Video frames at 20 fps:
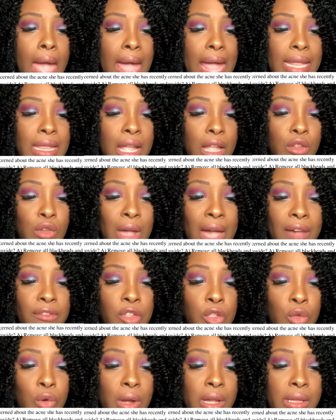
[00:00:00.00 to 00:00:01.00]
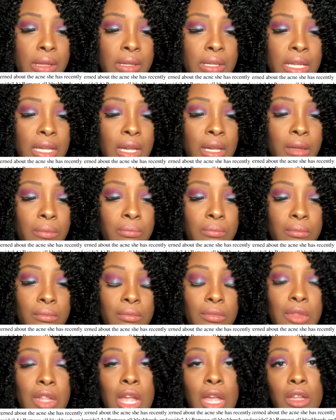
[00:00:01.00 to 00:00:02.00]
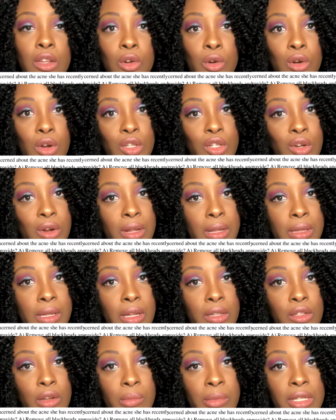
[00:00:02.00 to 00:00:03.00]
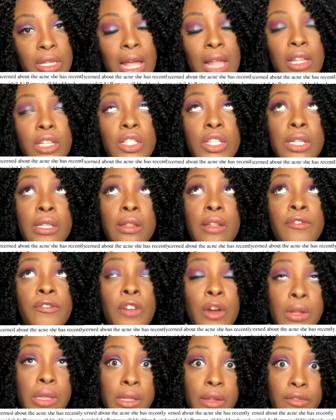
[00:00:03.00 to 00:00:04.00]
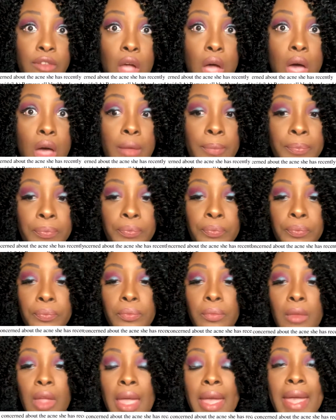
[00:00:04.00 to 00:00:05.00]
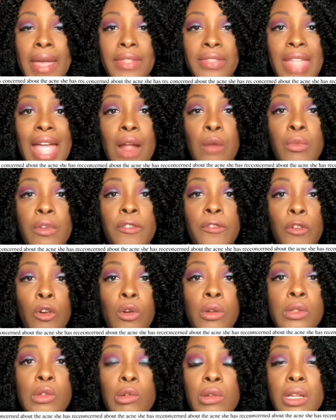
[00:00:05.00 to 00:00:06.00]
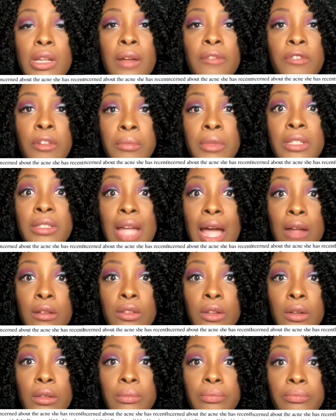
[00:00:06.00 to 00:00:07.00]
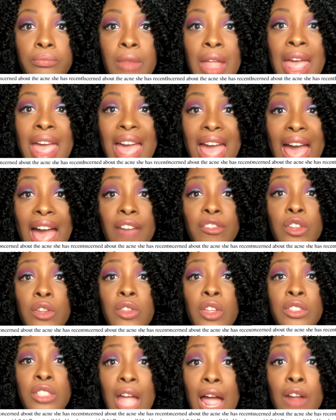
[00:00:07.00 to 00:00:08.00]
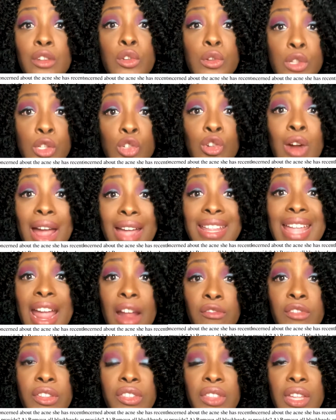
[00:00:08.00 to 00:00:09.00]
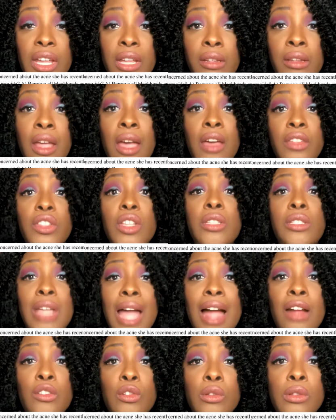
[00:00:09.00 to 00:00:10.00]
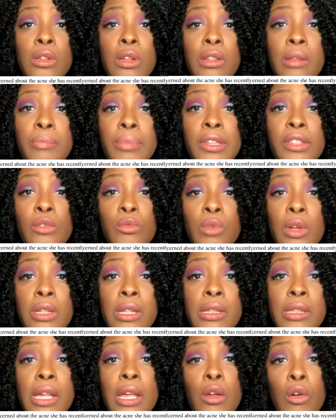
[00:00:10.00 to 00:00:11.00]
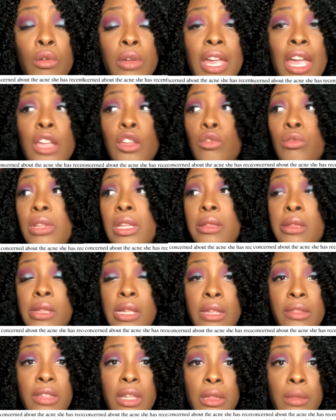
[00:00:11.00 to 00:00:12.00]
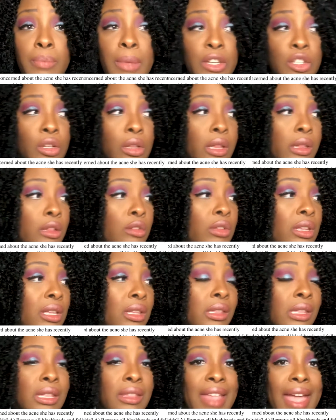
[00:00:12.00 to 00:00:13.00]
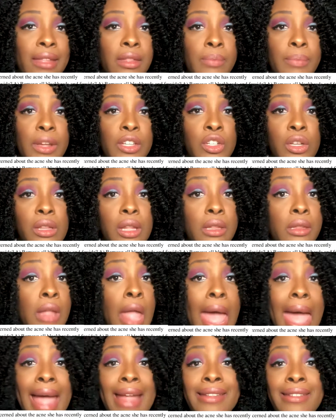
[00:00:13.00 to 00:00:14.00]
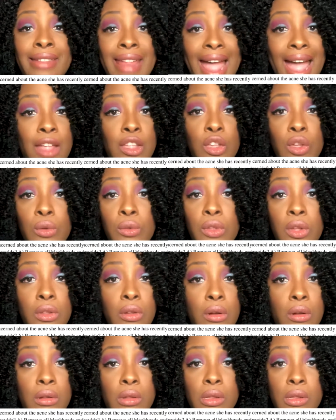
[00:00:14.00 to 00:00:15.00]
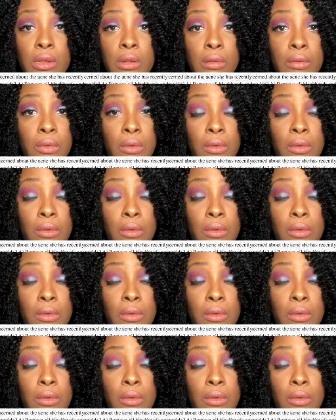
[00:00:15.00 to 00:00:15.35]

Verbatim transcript: And then you have choice D, encourage her to see a dermatologist. First of all, that referral is going to come from the doctor. After the doctors tried everything, the doctor's going to be the one to say, okay, you need to see this specialist. You need to see that specialist, not you, the nurse.